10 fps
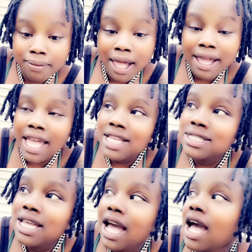I can't
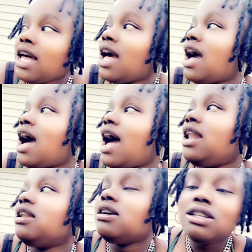say I I
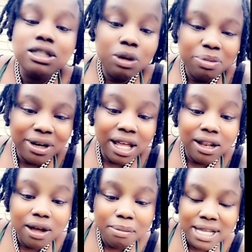love these people and I
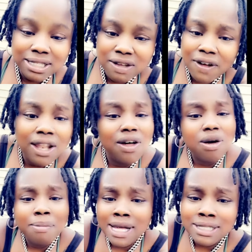love myself. I
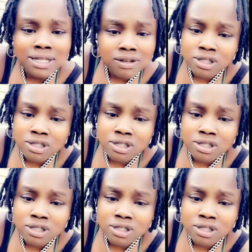love myself